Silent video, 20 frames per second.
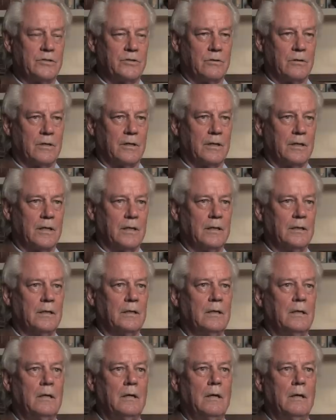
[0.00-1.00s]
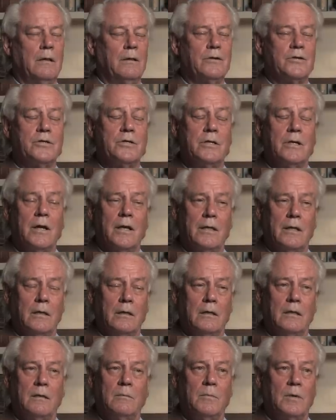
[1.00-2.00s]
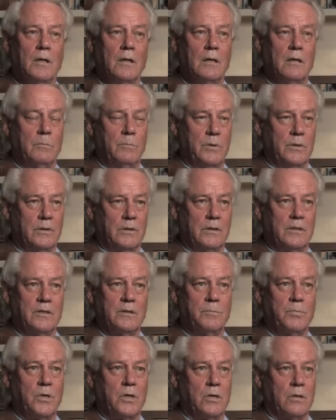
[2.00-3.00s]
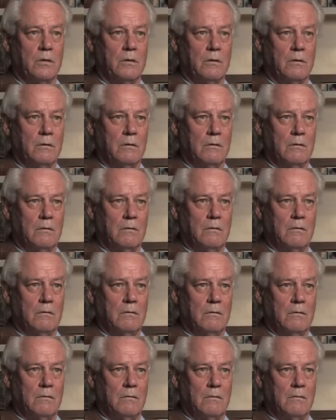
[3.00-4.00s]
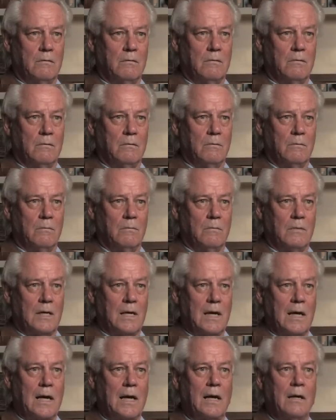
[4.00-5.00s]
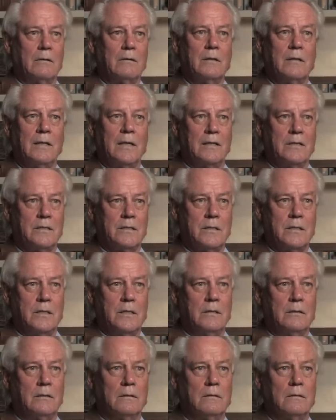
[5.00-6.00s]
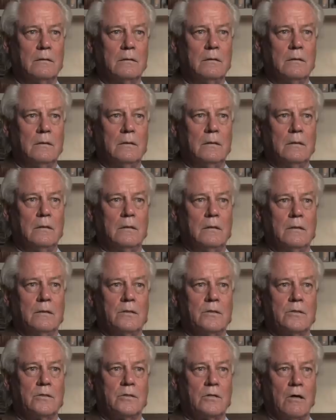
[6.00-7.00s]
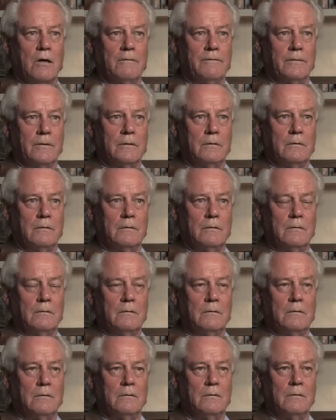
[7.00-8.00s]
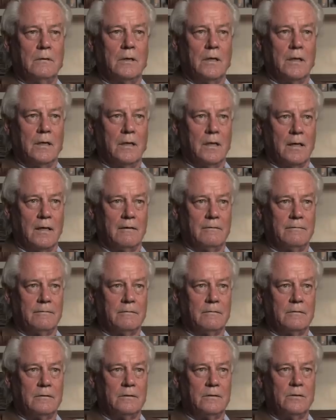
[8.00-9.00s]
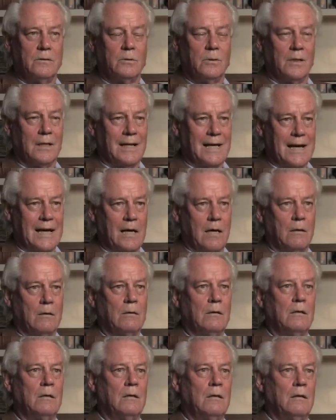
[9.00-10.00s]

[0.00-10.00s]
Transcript: sort of thing. There's nothing in the middle of the building to burn. How did that steel soften enough to allow